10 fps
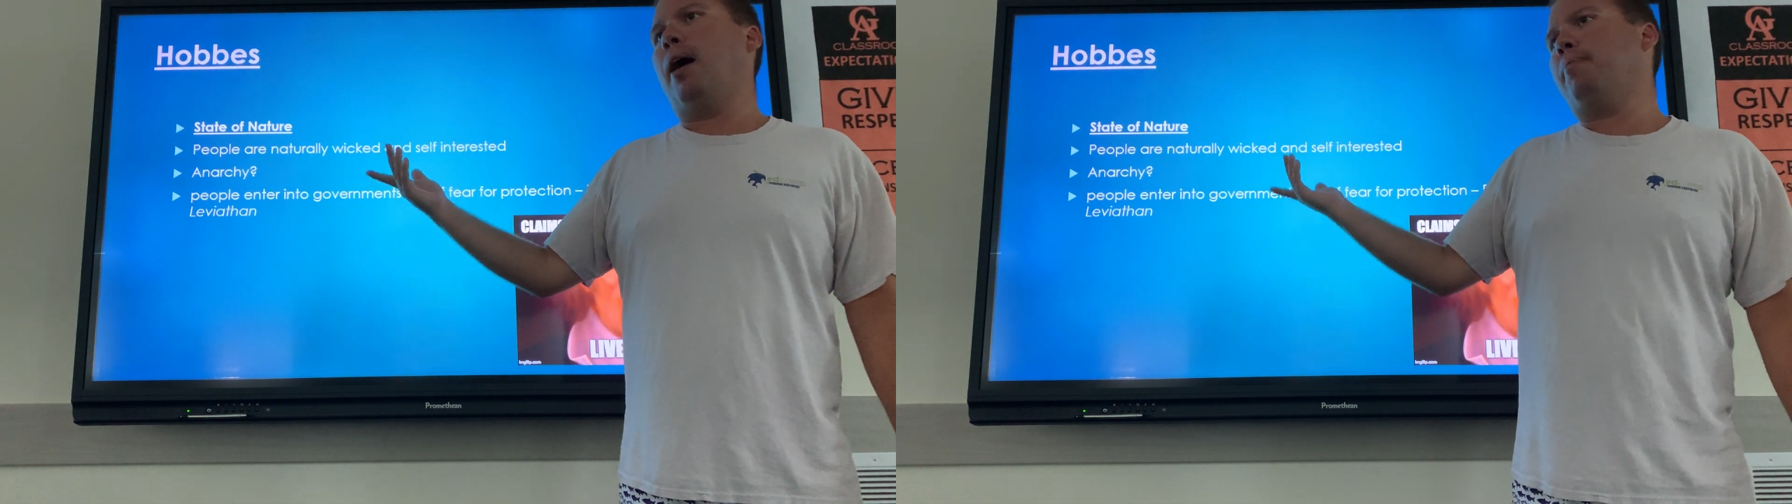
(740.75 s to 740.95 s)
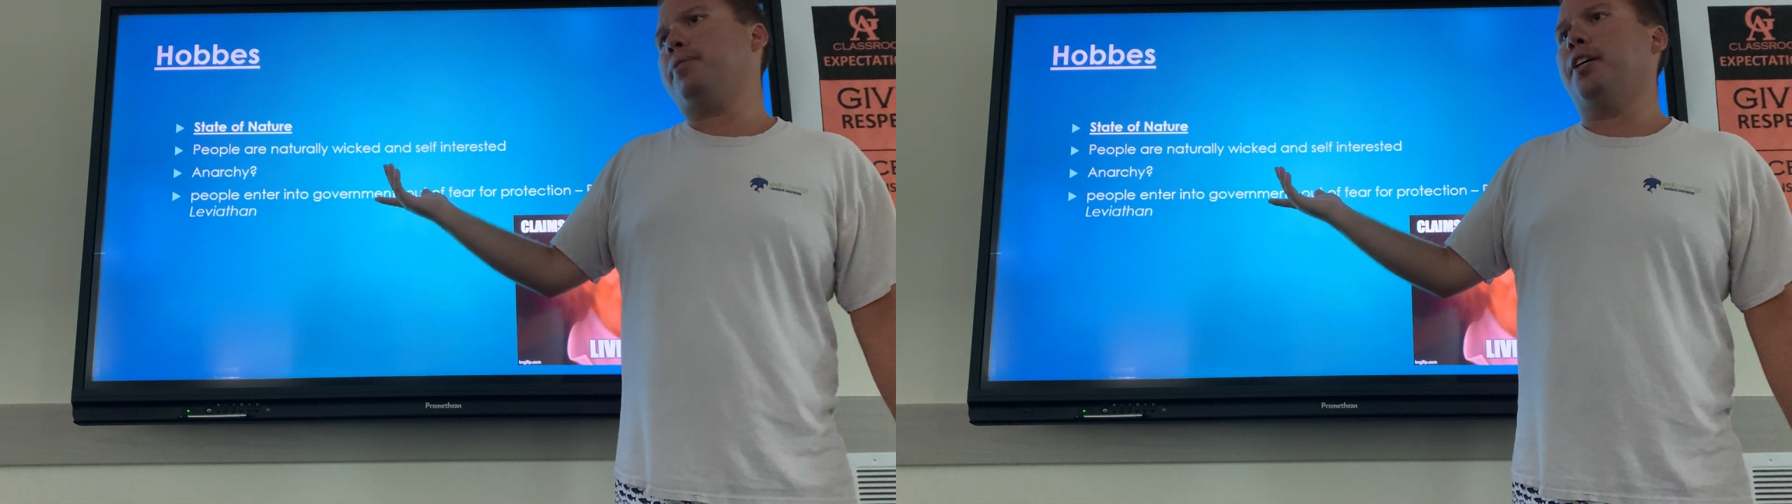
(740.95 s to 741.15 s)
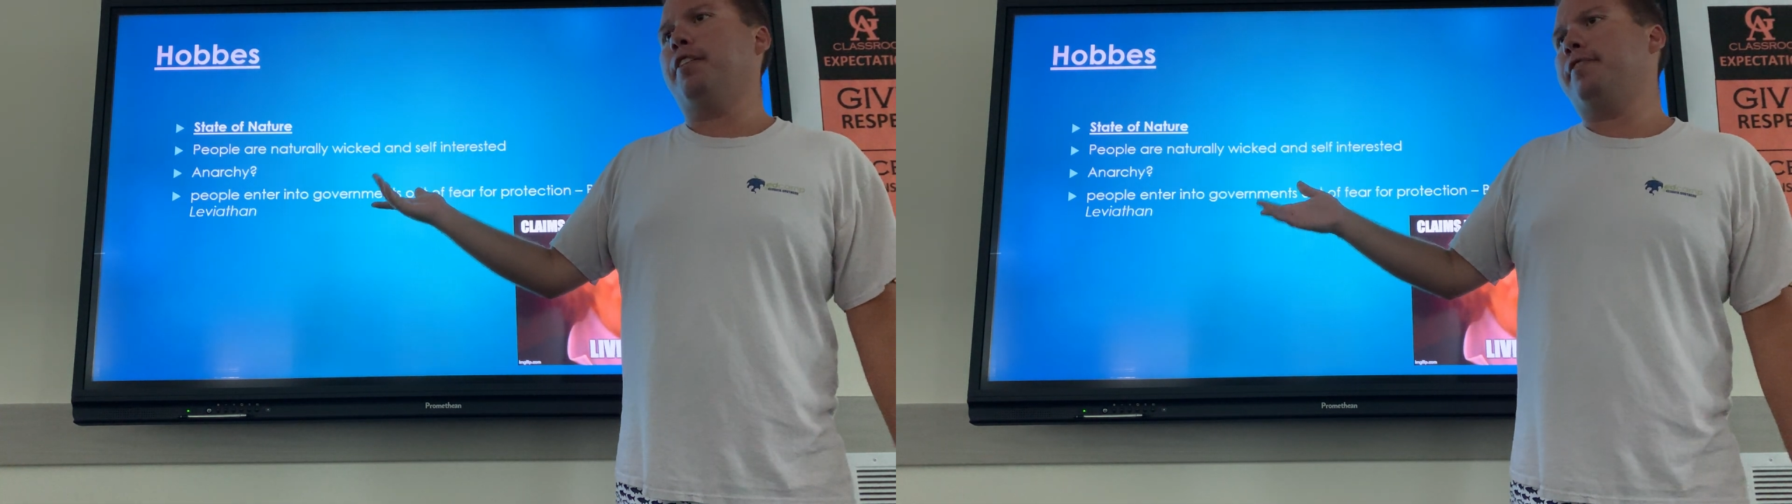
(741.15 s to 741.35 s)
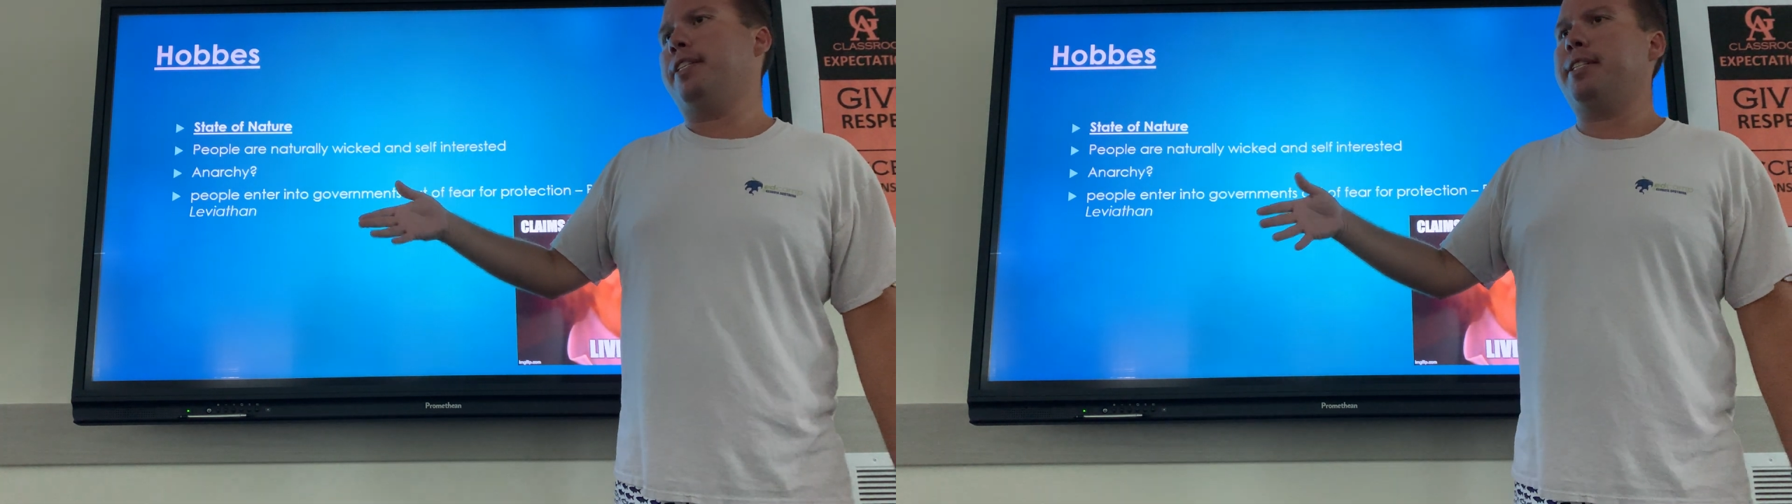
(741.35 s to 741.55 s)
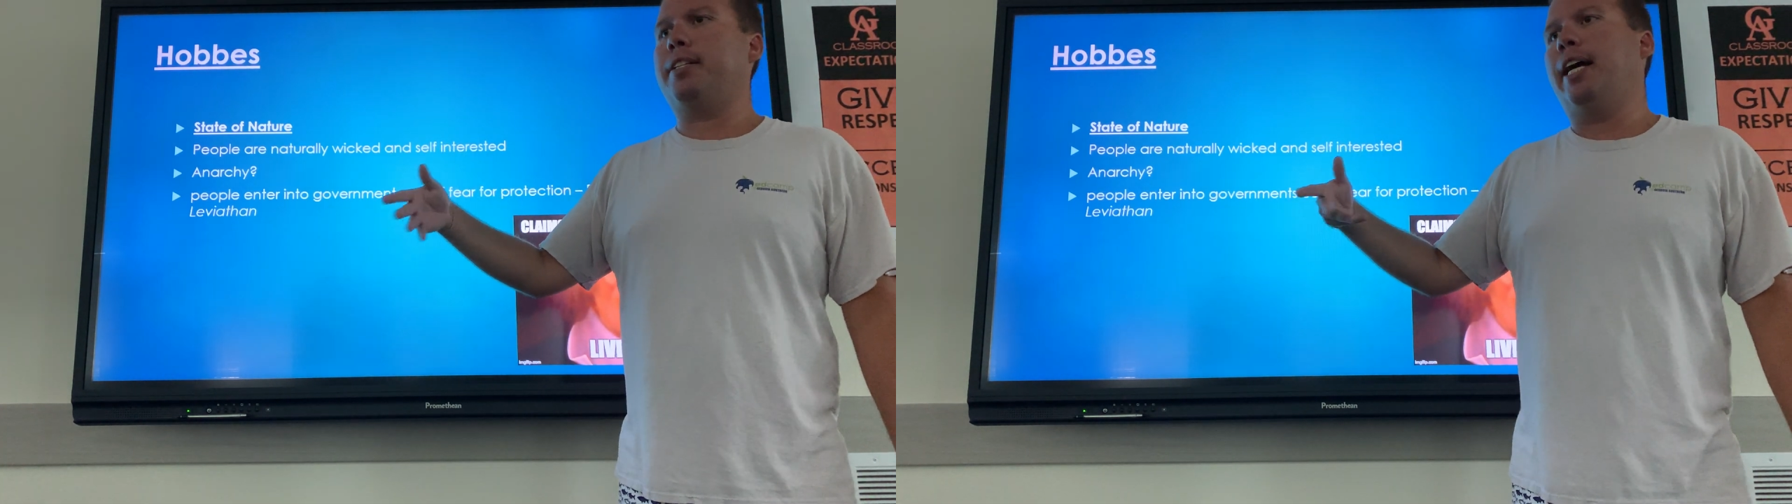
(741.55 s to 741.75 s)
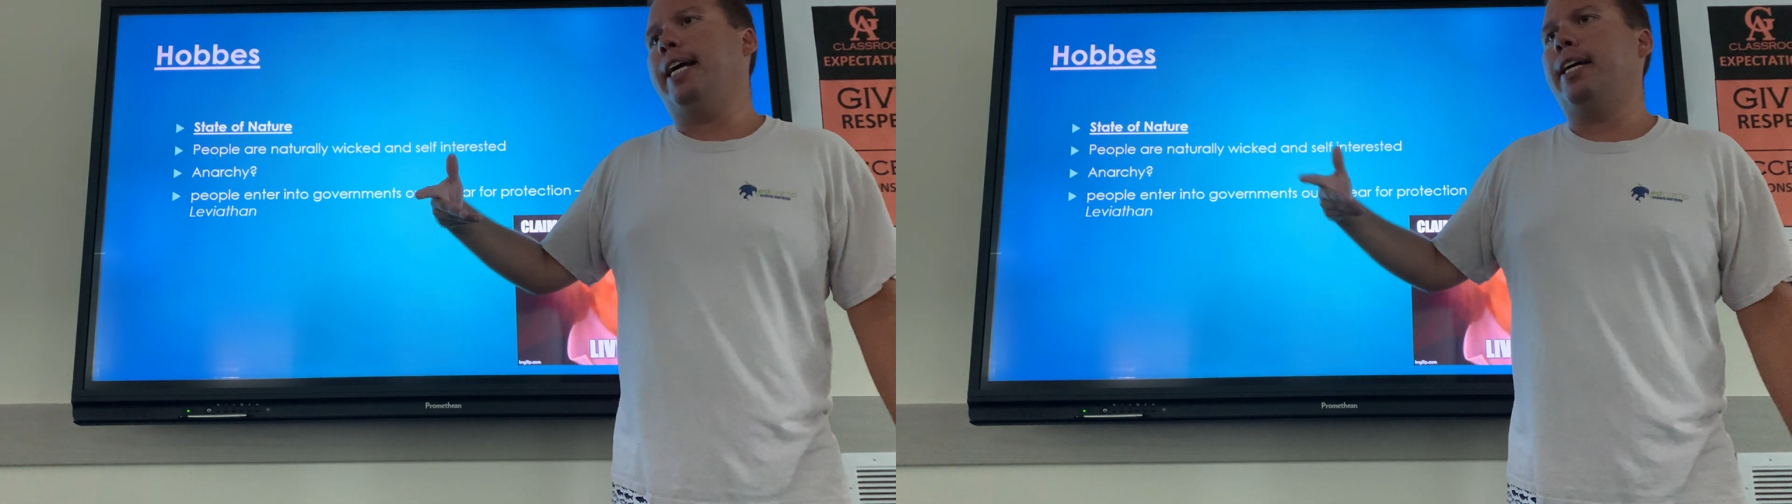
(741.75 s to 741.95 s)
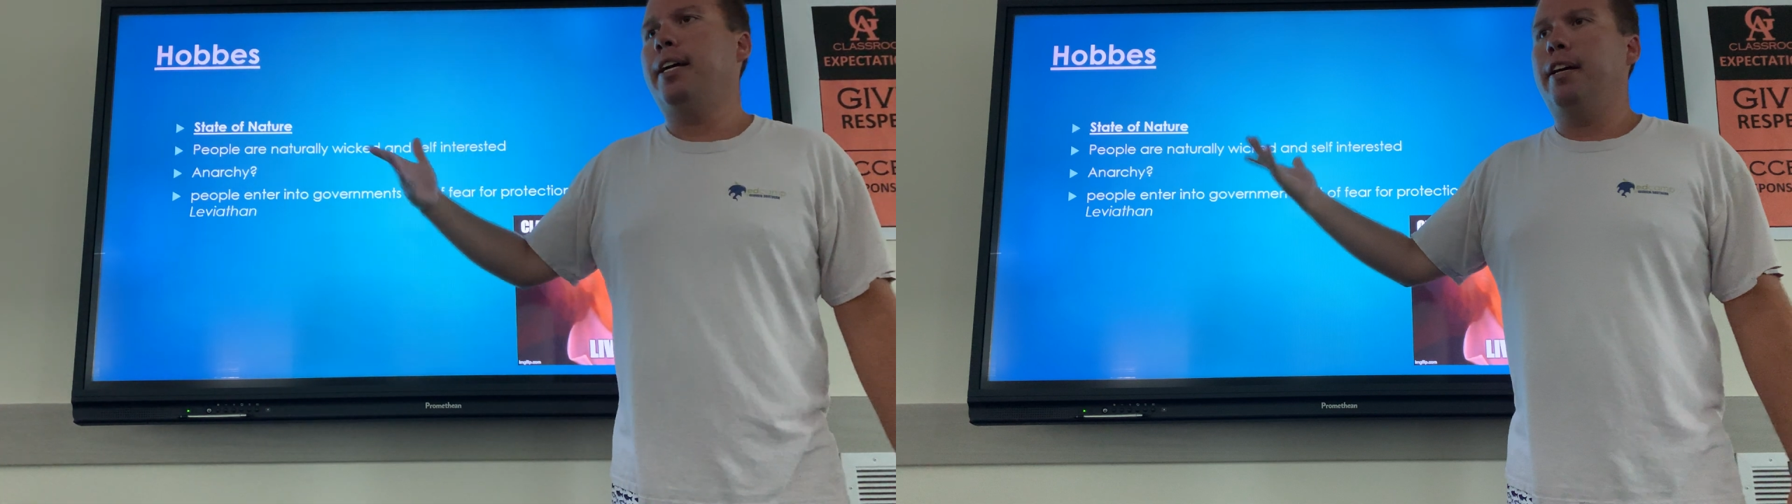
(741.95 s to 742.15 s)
mom serves is to like